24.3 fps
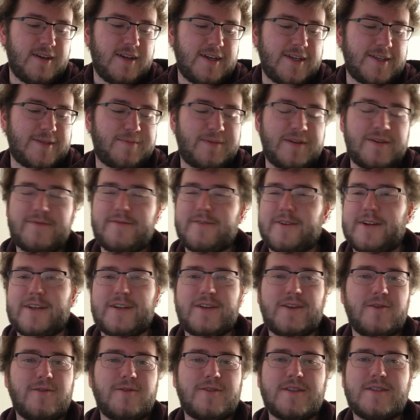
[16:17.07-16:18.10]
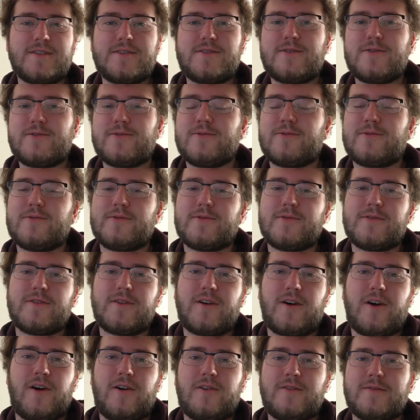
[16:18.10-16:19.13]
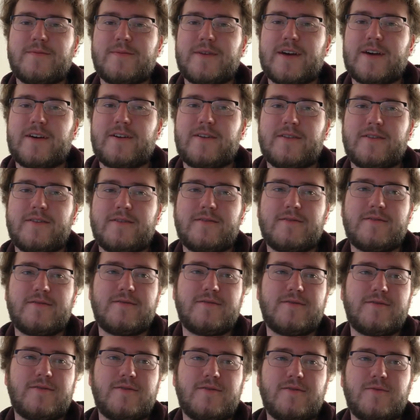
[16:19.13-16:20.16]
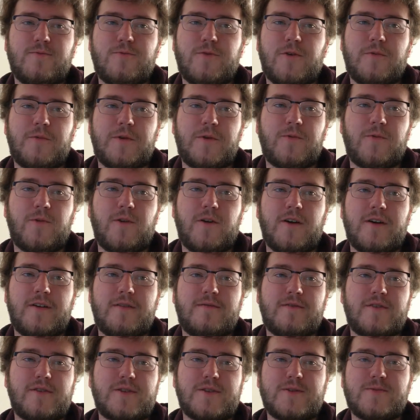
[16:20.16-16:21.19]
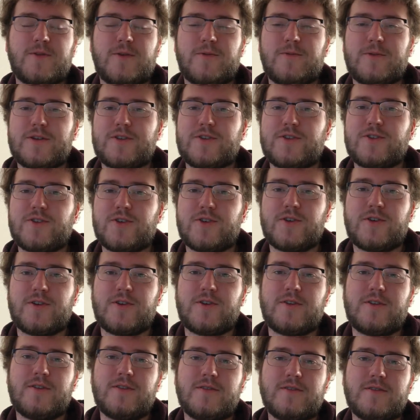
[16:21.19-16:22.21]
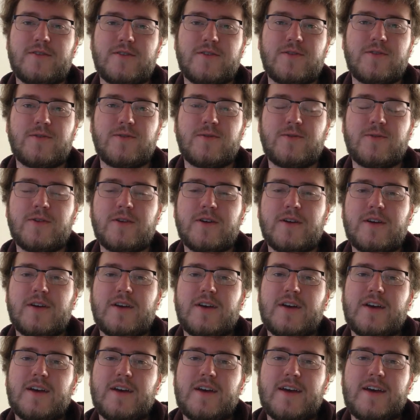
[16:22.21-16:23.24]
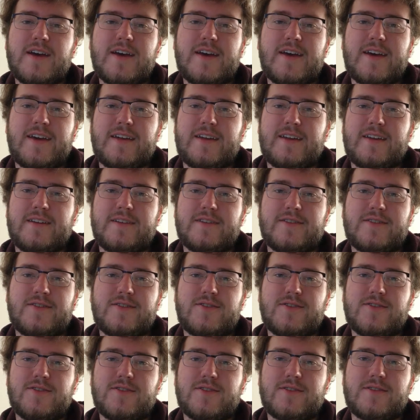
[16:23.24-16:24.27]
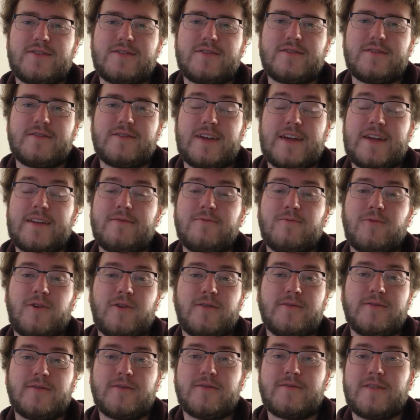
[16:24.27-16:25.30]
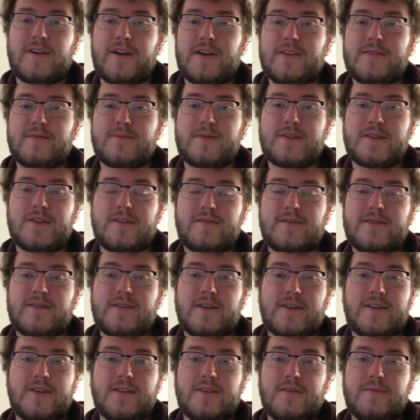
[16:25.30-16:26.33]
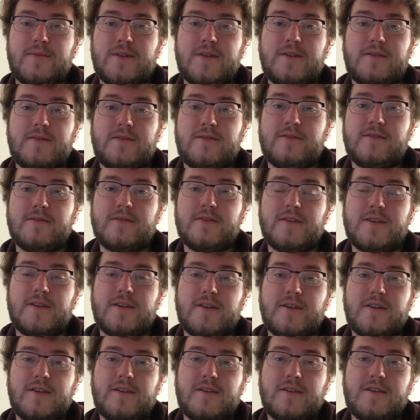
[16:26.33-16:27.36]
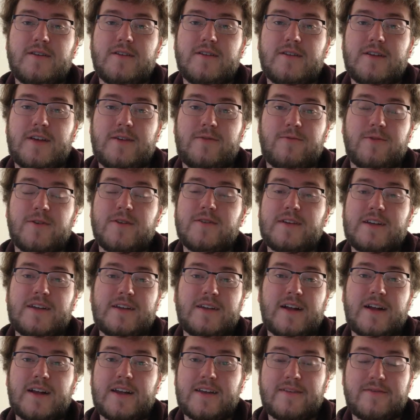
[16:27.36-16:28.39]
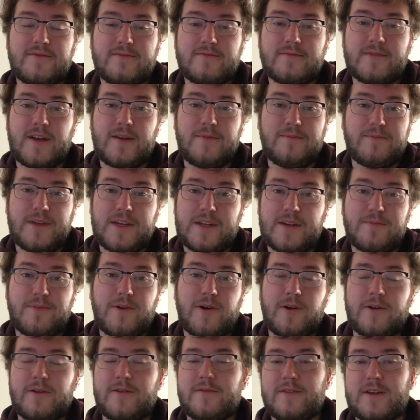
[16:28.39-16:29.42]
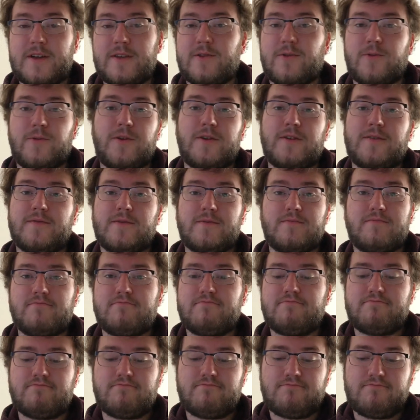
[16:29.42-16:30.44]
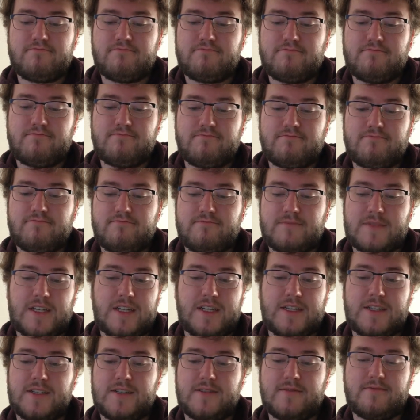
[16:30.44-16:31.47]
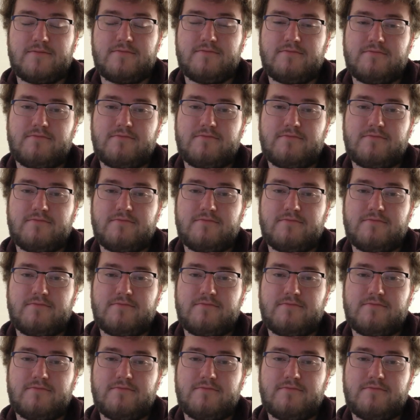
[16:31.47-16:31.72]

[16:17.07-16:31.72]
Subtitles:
It's pitiful, and it goes into all about what we want versus what we should do, and it's just, and Walter finds himself stuck in the middle, and really not being a part of either one of them, and